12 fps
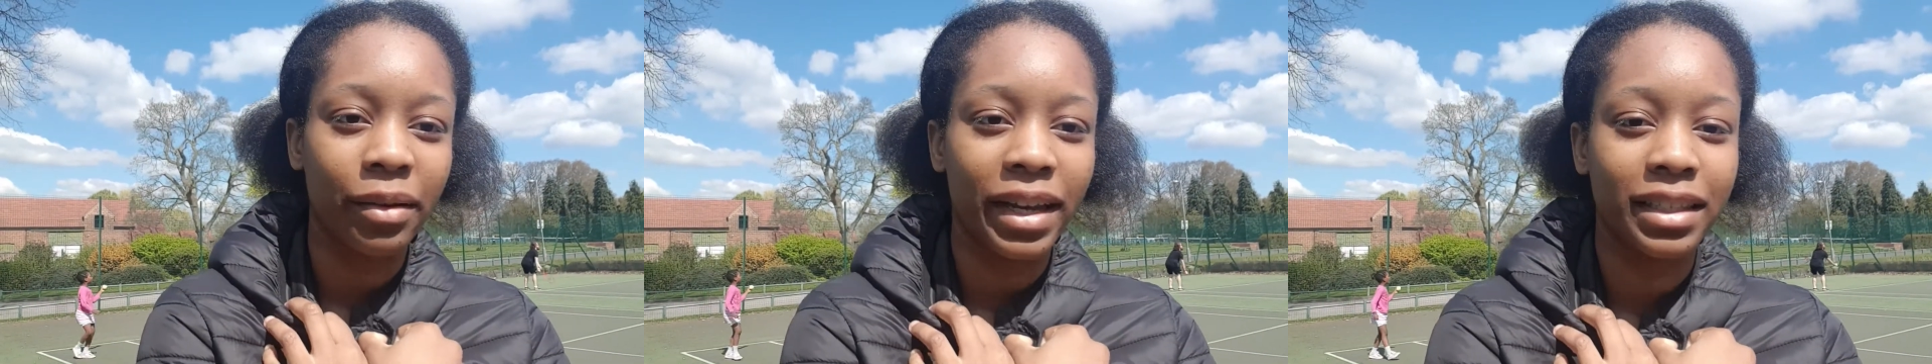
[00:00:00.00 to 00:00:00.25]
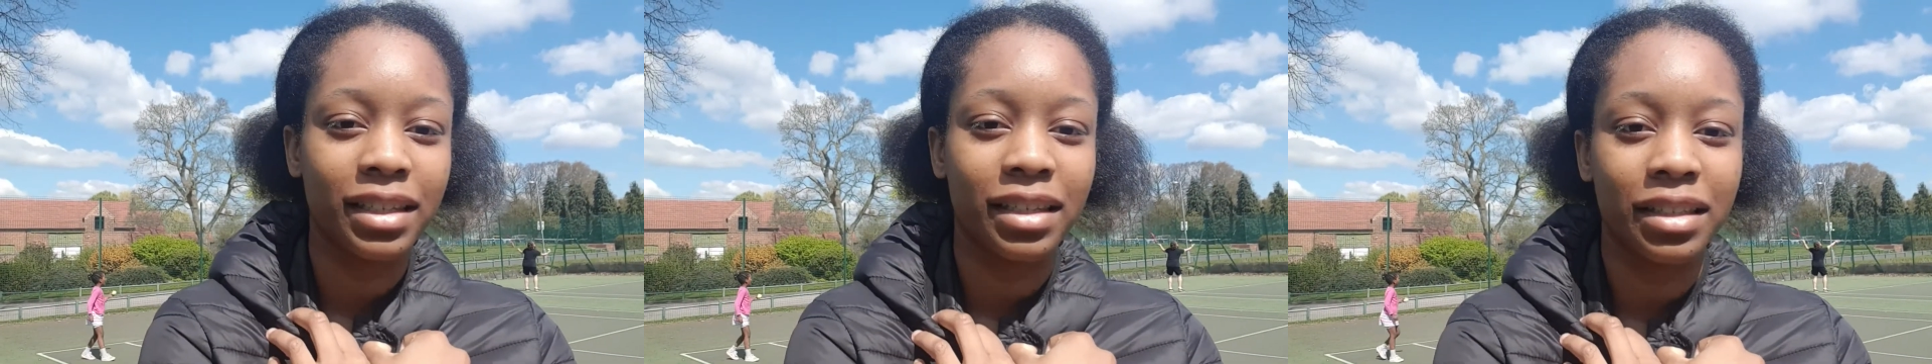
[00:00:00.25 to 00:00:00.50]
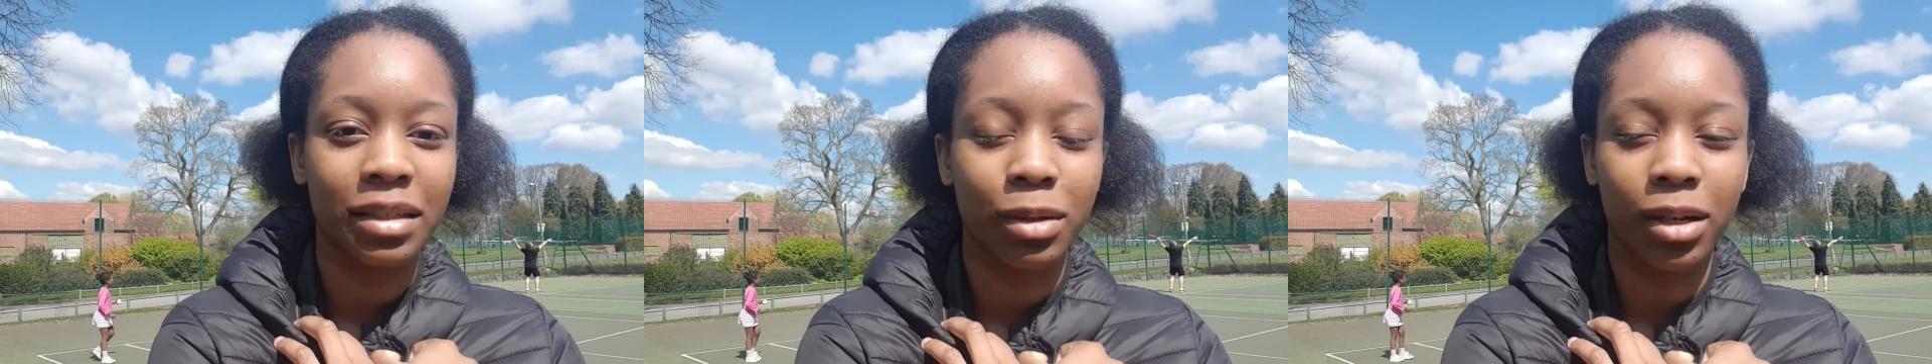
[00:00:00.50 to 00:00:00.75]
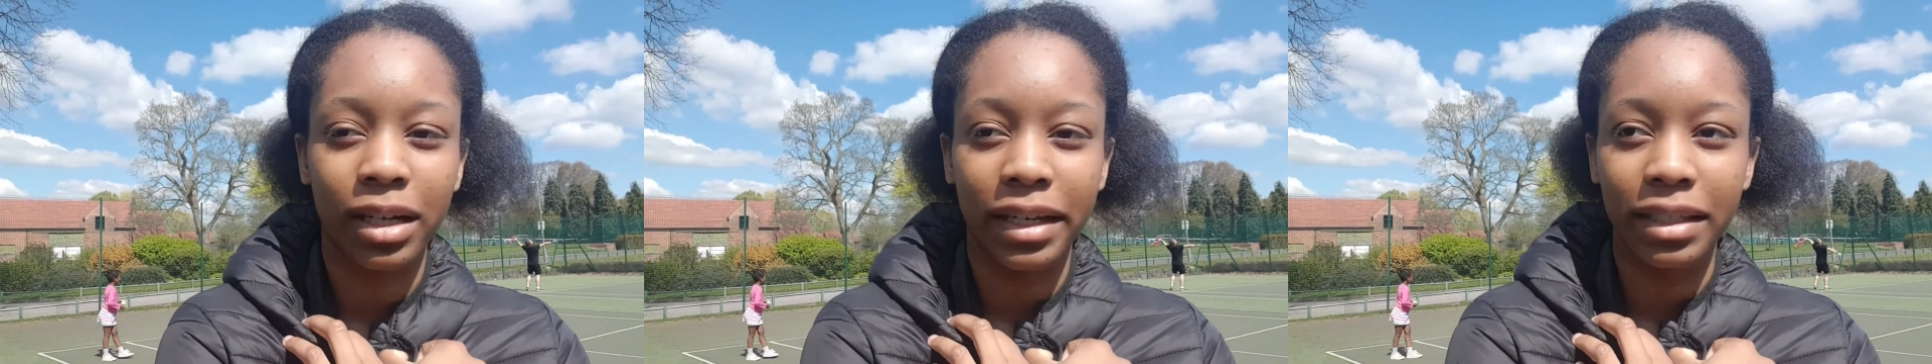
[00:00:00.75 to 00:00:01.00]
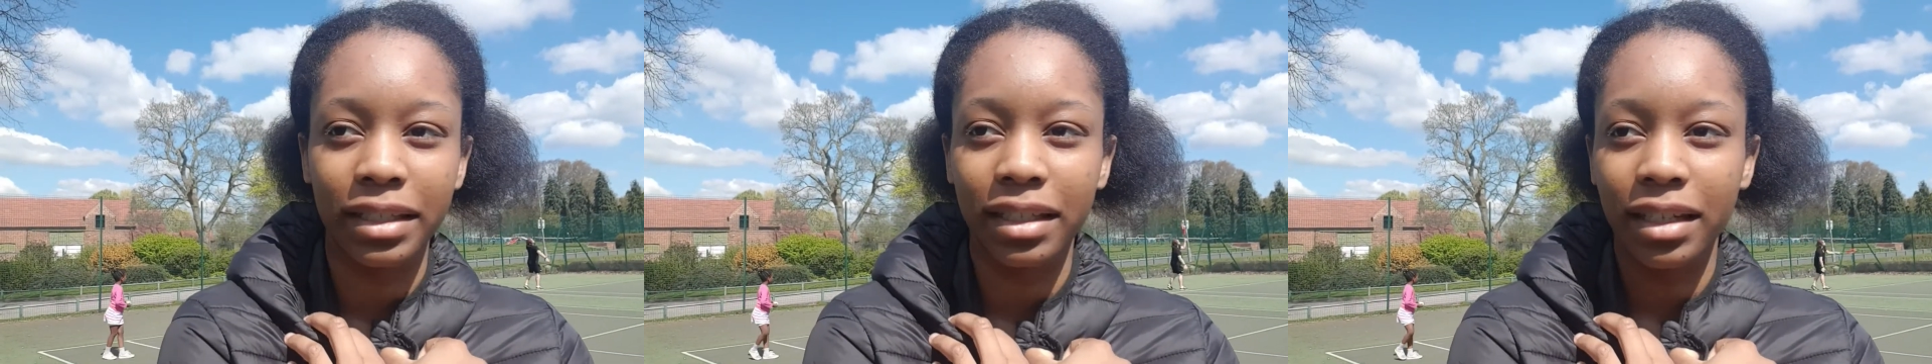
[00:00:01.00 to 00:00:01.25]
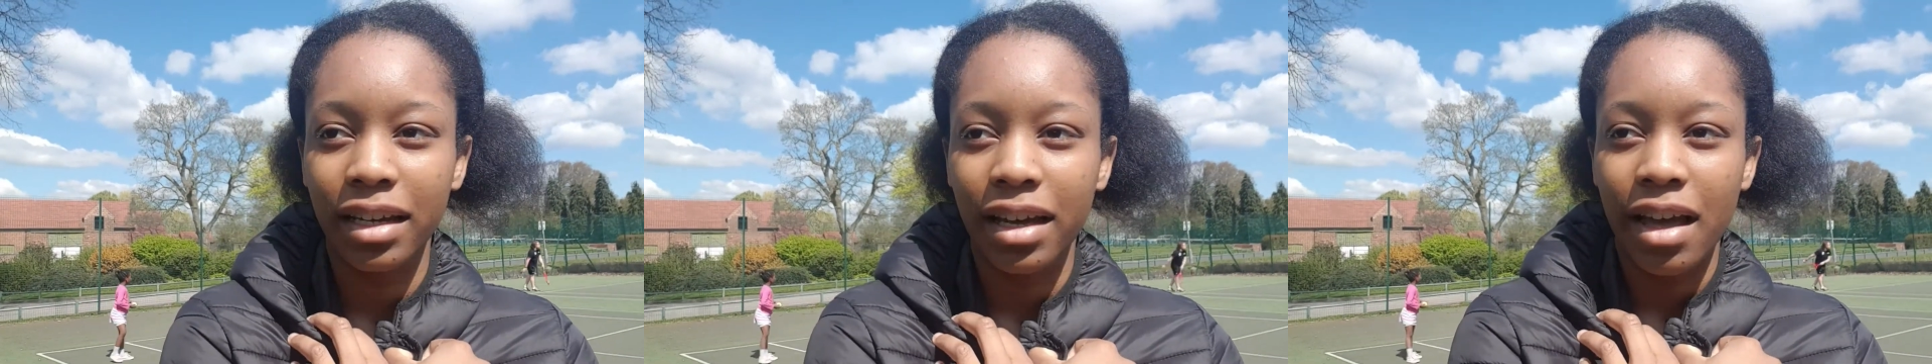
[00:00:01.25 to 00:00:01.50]
18 to be honest.
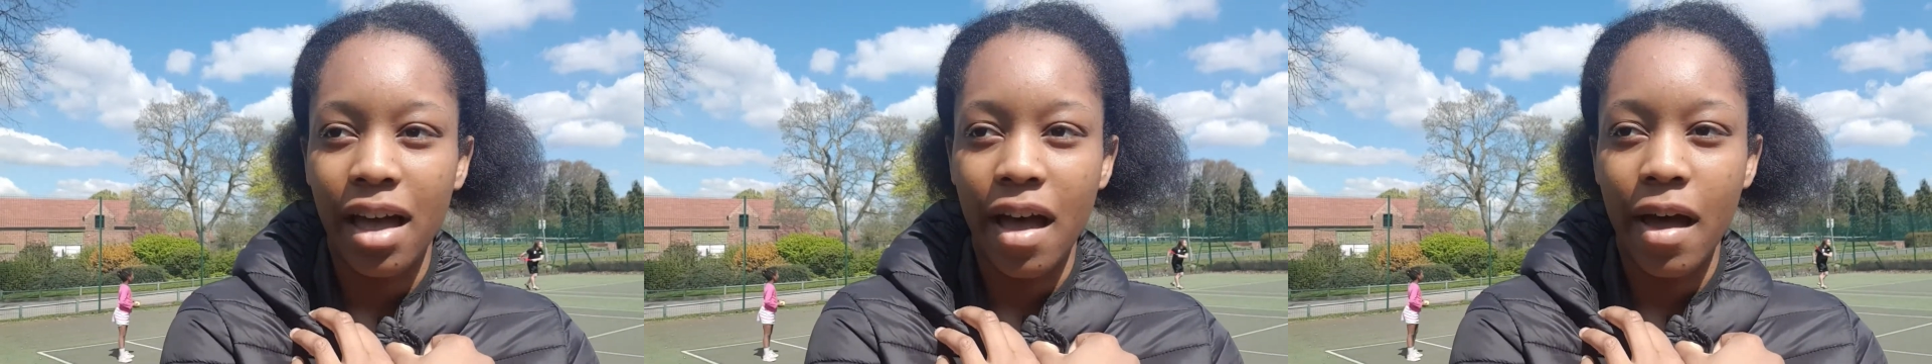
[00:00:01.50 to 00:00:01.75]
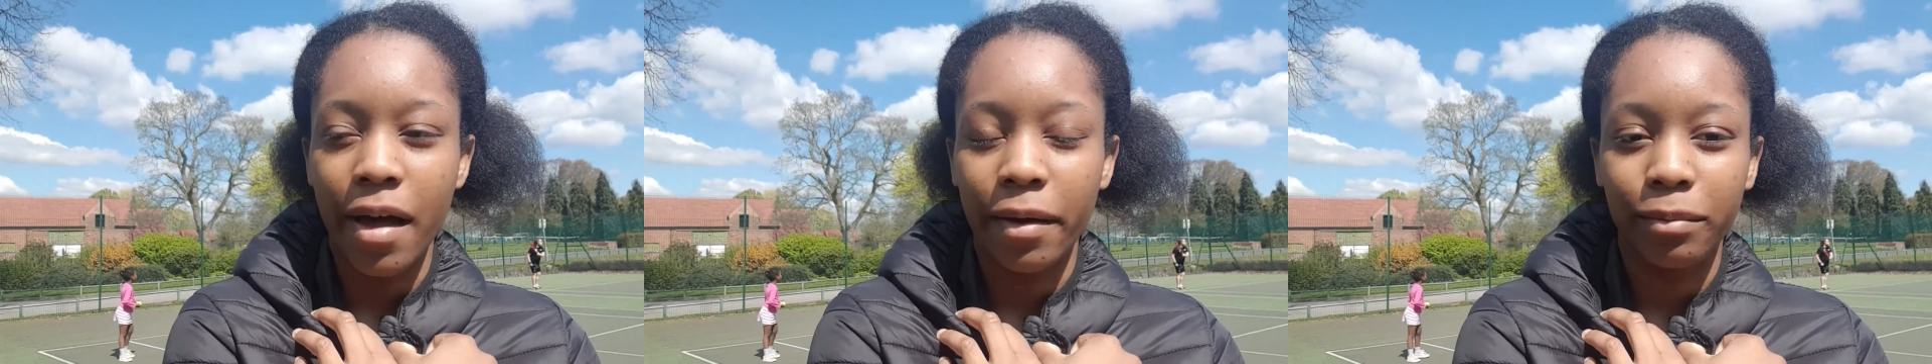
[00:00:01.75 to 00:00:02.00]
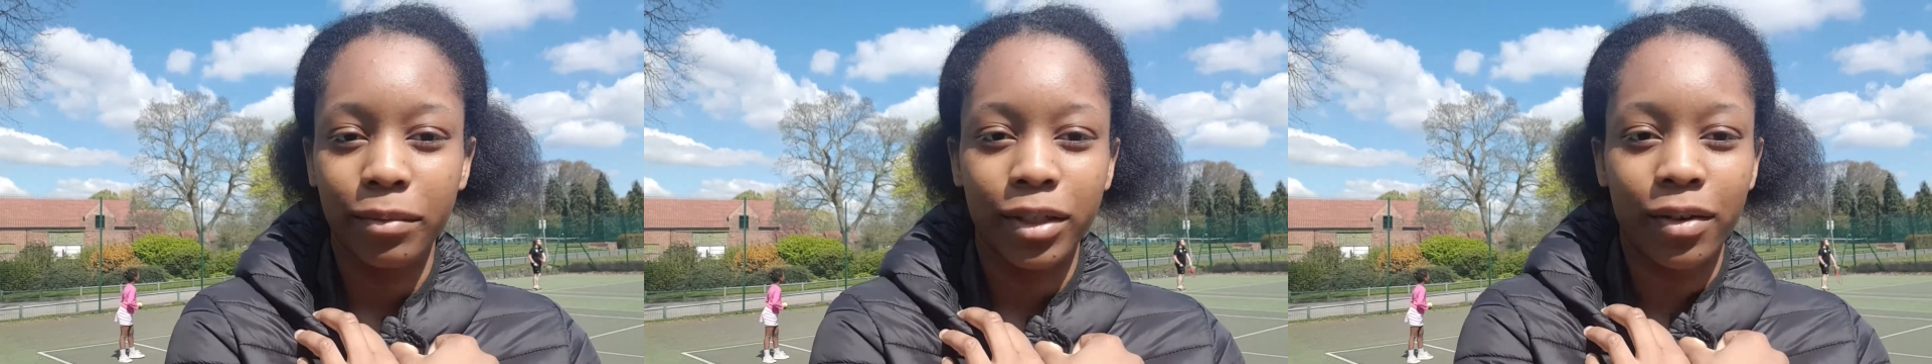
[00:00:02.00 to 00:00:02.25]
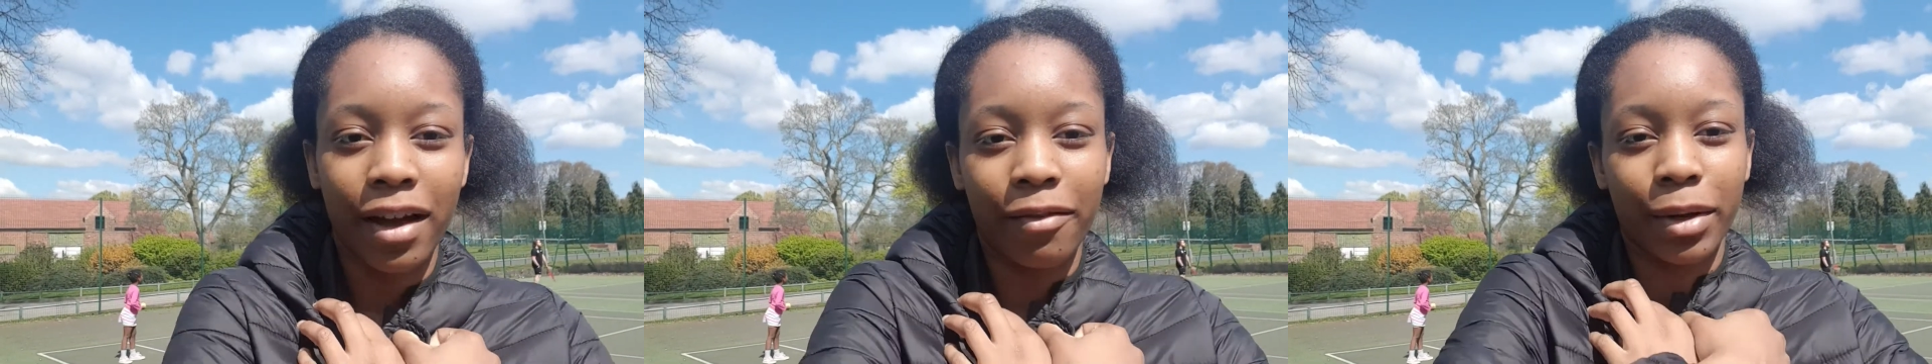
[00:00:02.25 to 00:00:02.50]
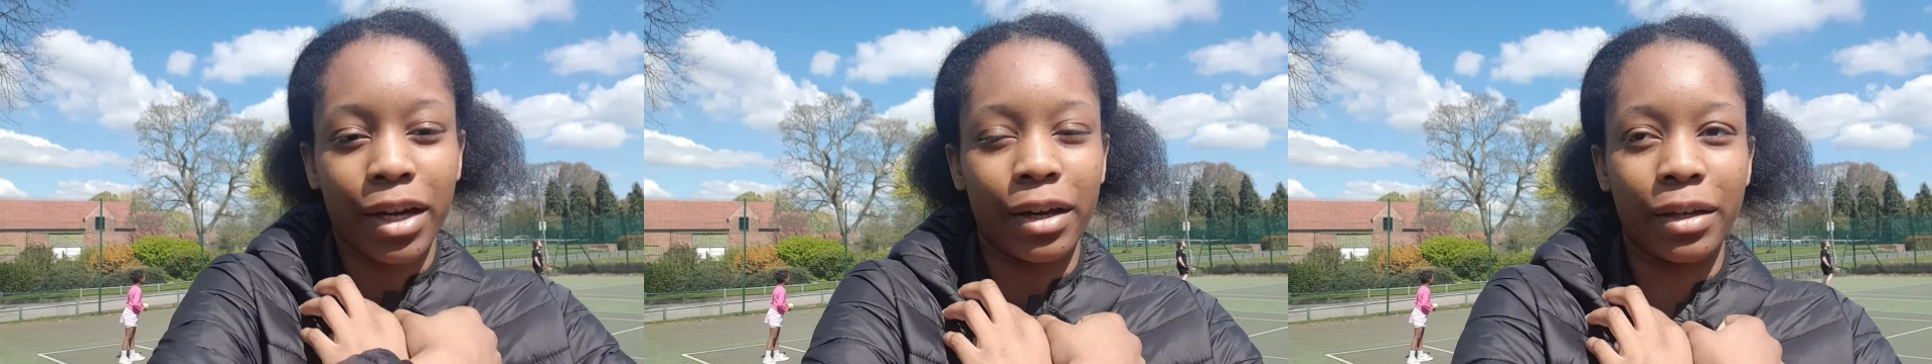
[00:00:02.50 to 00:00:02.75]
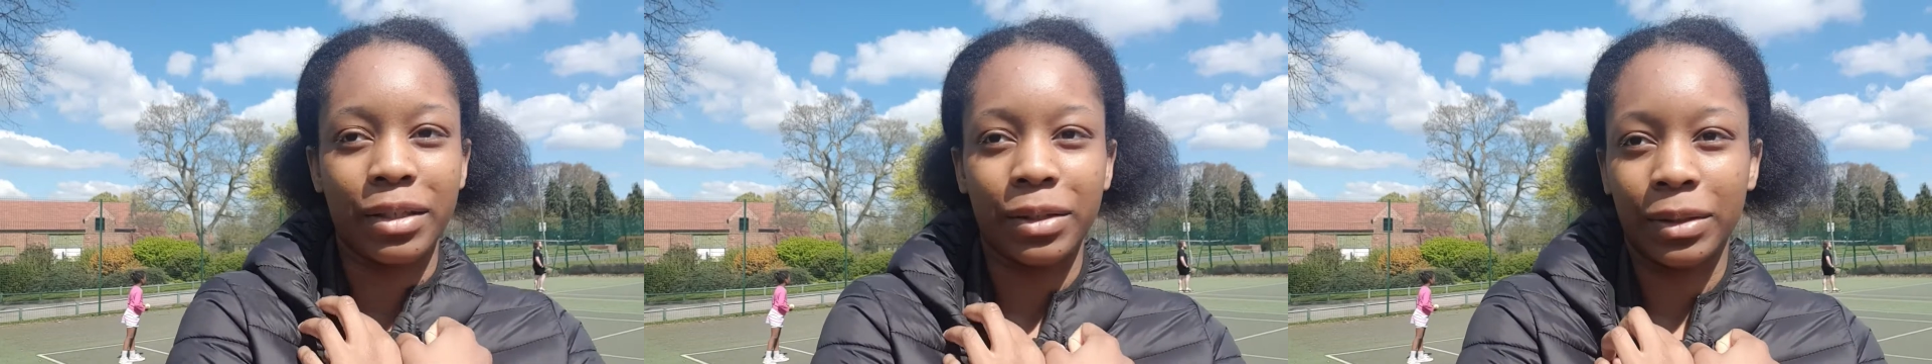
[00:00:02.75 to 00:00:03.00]
So I have my
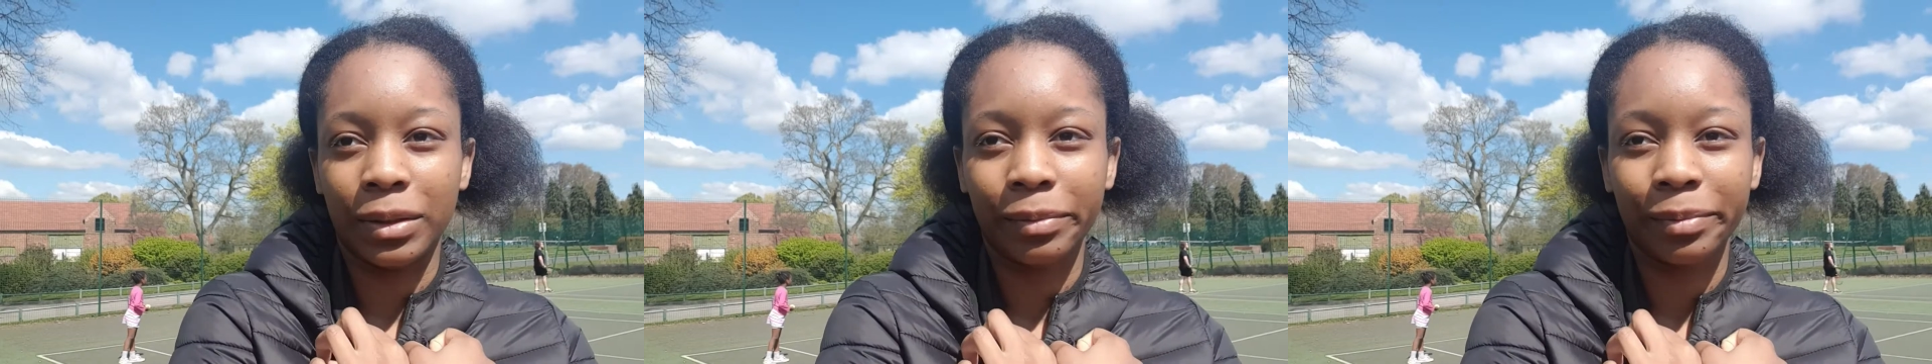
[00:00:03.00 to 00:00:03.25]
coat on.